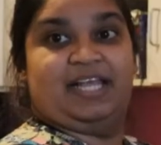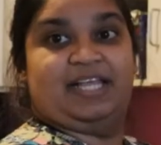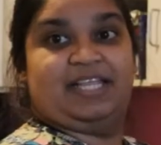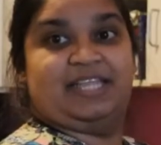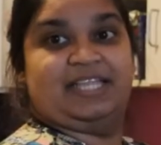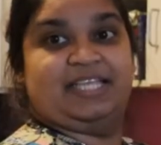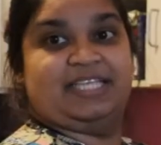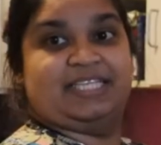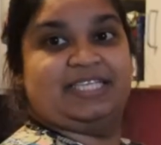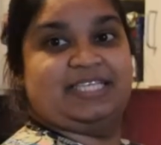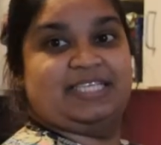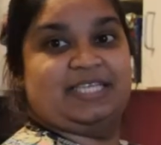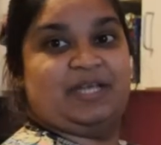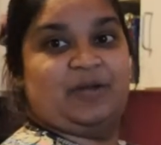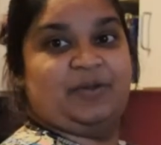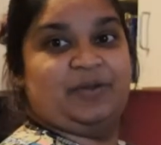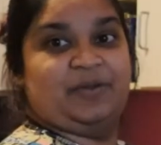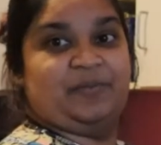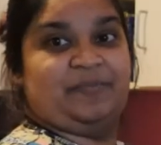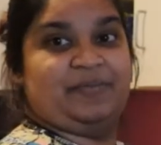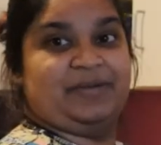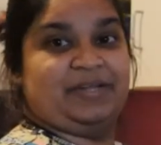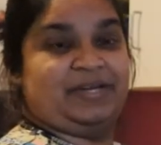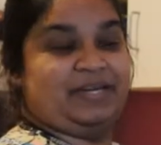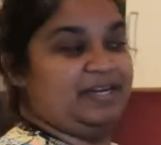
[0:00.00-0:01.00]
and this is how
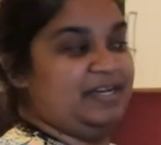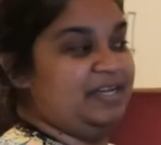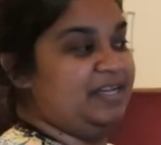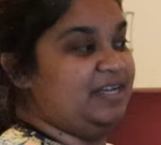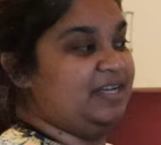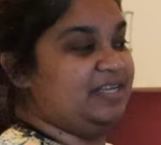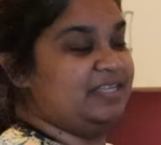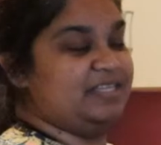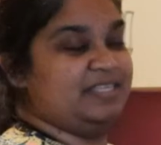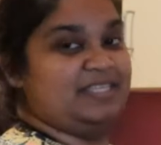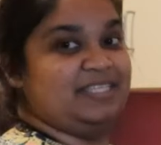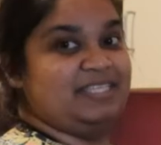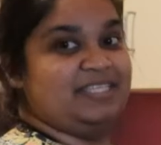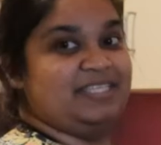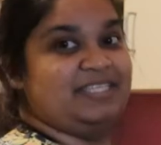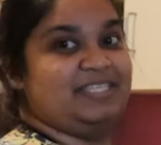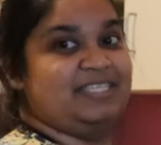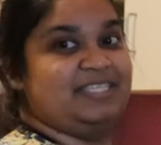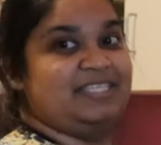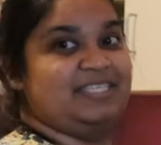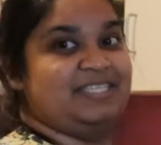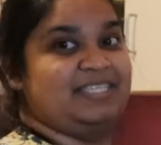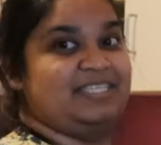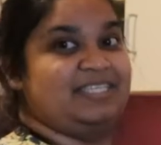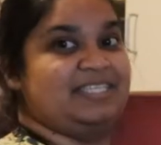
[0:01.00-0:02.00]
the pot looks.
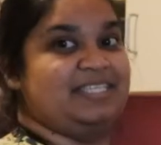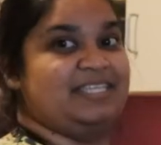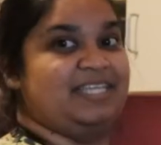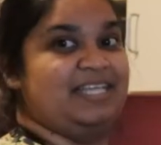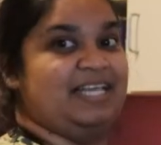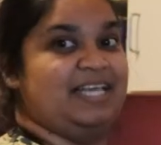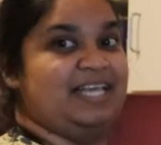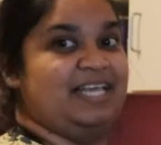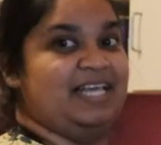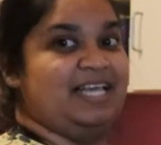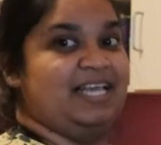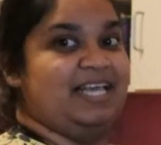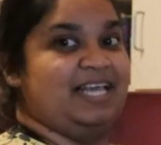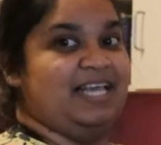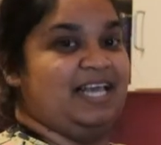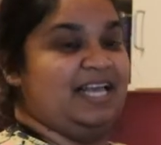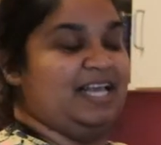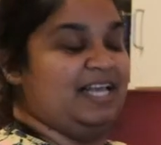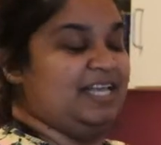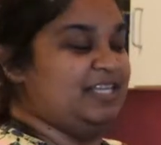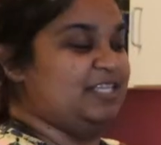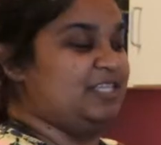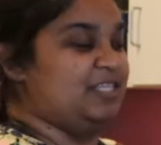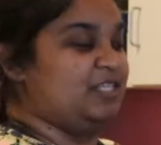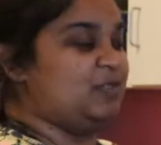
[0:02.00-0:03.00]

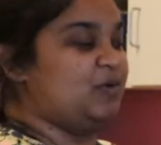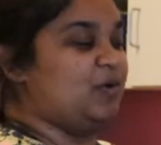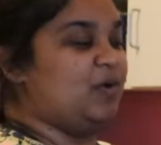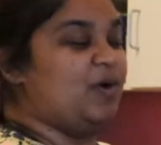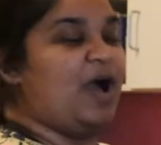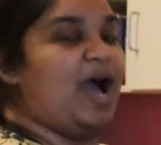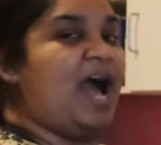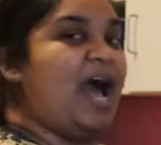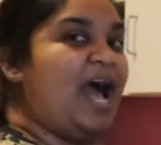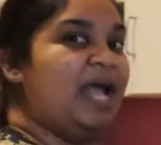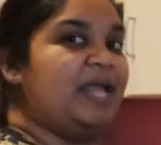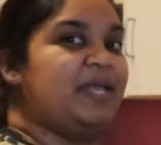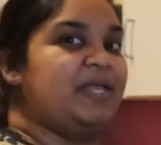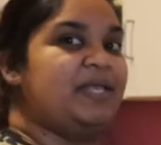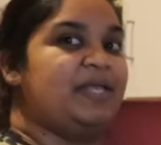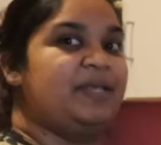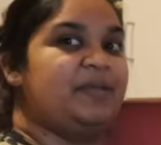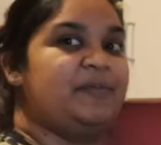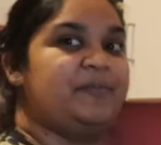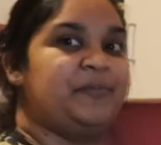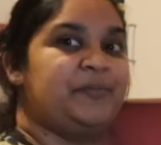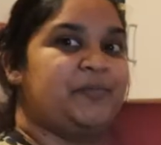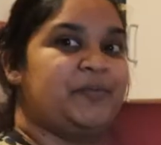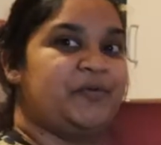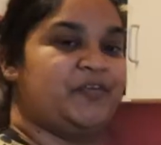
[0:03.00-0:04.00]
So
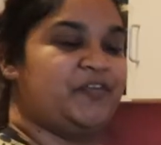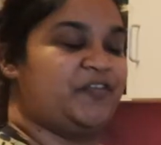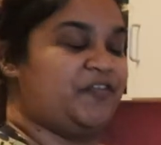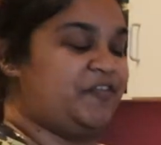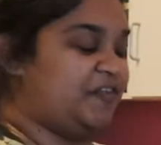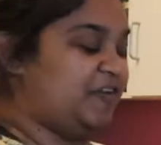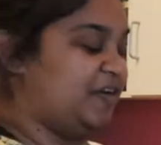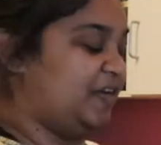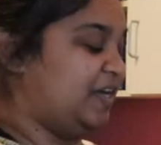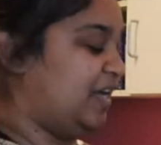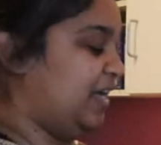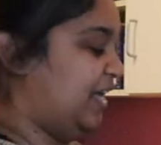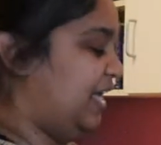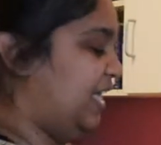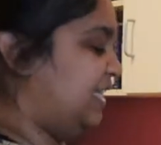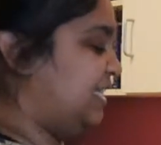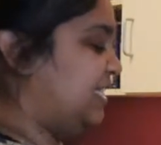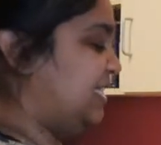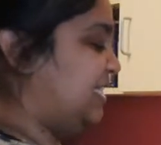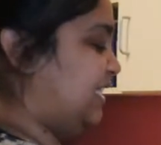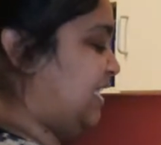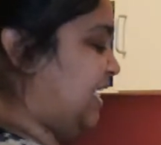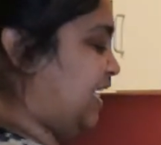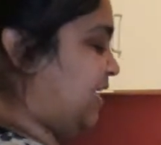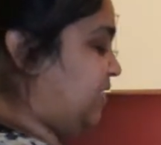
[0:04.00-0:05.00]
I prefer,
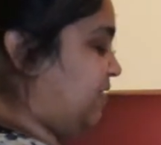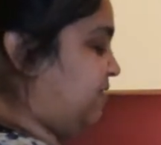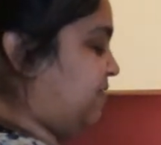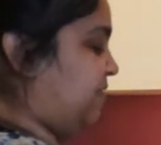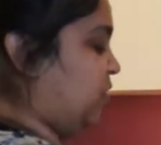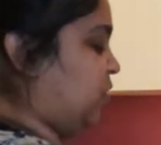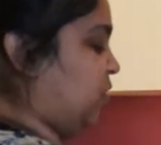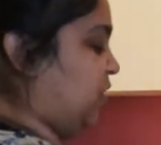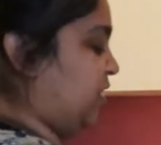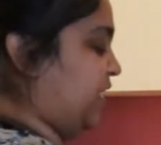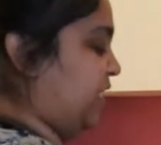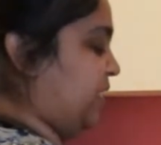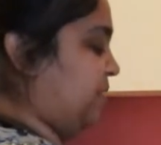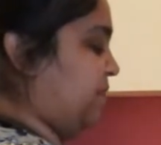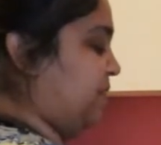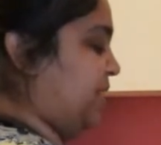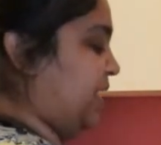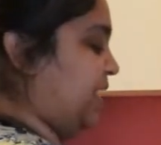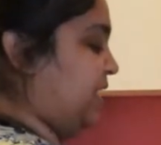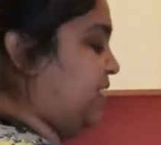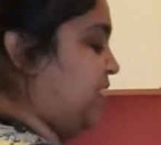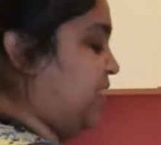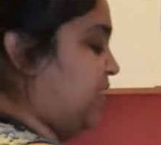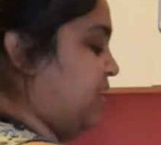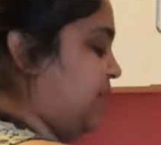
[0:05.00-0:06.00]
instead of cooking
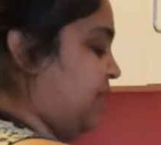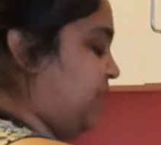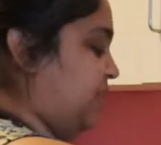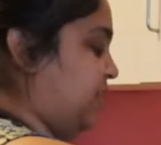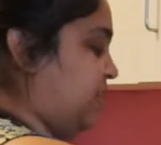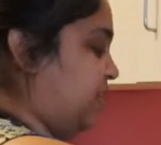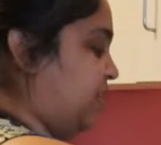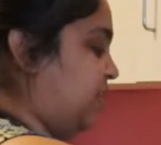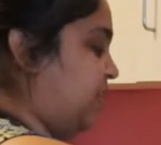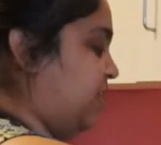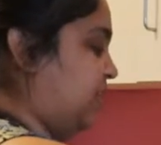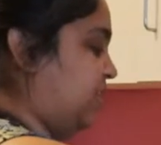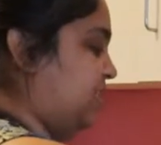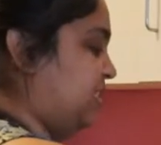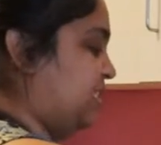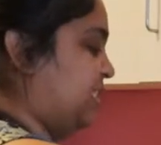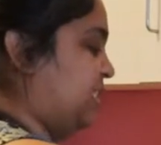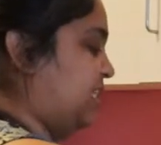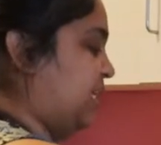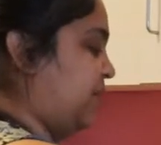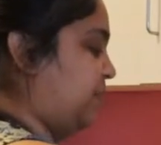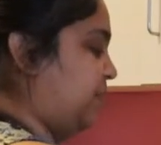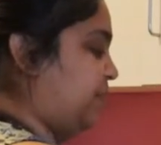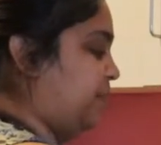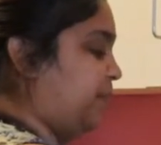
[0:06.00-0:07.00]
my duck in a
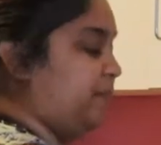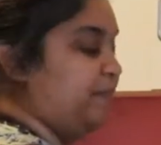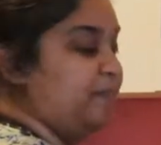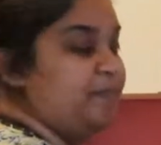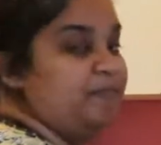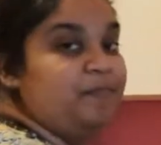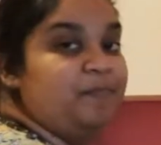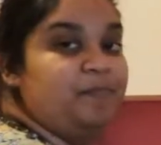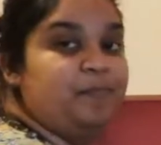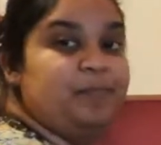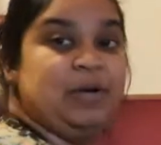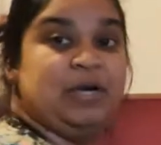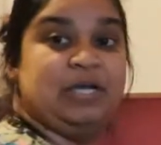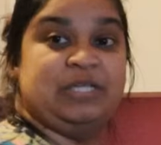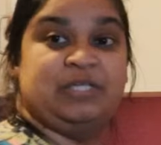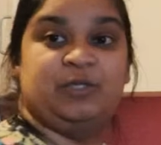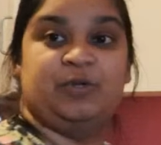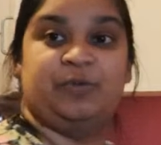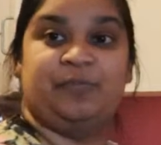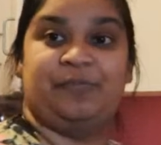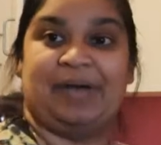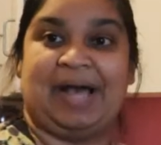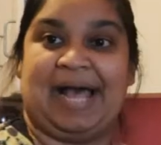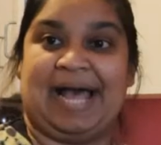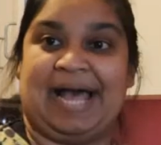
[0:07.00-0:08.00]
non-pot
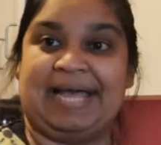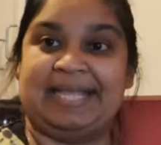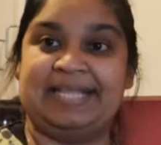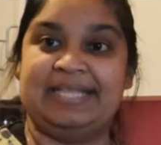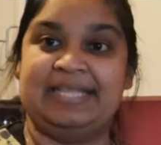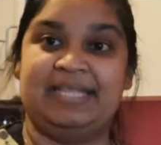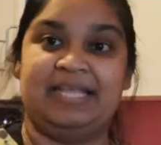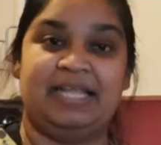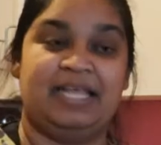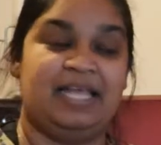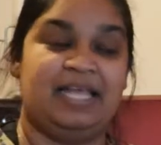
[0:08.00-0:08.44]
or pan,